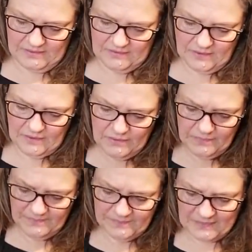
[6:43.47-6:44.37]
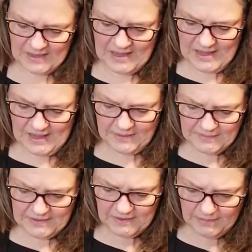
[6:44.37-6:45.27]
so
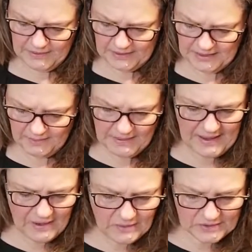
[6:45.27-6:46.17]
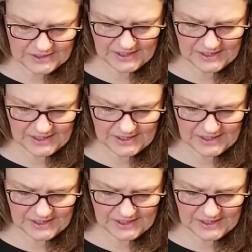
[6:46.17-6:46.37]
I'm going to put about